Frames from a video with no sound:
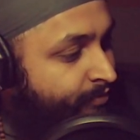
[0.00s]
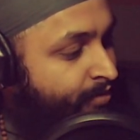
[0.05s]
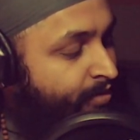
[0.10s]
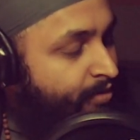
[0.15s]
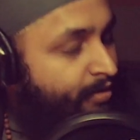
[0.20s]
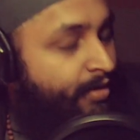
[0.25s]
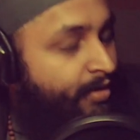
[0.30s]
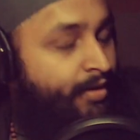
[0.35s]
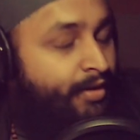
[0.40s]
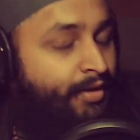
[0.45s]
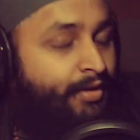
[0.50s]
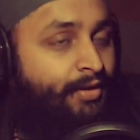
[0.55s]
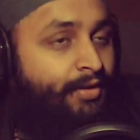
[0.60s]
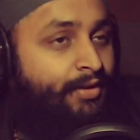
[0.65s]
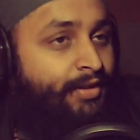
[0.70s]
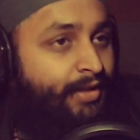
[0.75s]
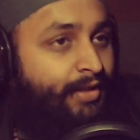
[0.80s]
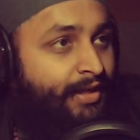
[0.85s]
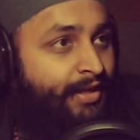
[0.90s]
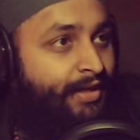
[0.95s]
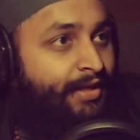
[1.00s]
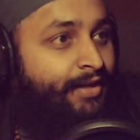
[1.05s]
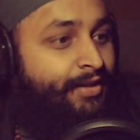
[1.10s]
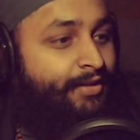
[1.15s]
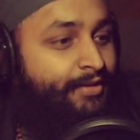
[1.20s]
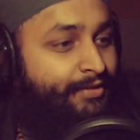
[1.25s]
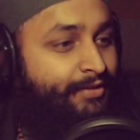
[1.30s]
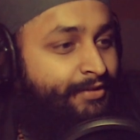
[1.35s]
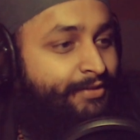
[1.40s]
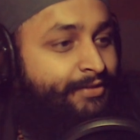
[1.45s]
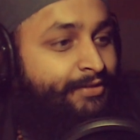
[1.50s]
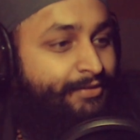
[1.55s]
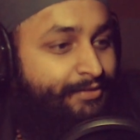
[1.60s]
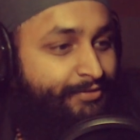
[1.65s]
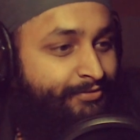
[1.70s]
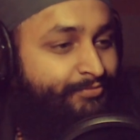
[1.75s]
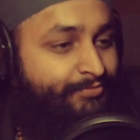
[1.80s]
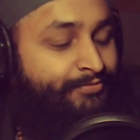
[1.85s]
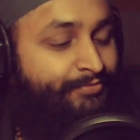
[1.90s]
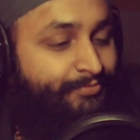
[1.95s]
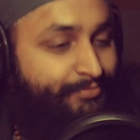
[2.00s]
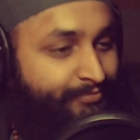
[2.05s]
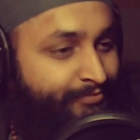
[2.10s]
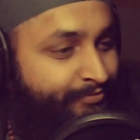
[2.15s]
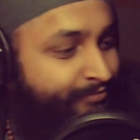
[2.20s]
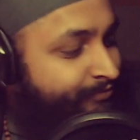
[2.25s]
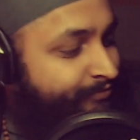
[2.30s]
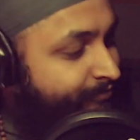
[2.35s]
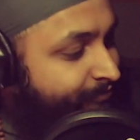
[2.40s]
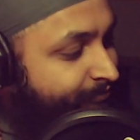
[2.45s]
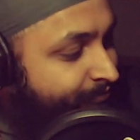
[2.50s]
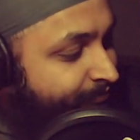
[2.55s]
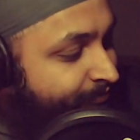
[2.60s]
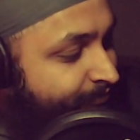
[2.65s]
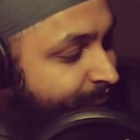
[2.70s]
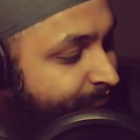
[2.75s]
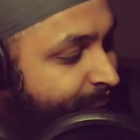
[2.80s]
but I have always been like what you were saying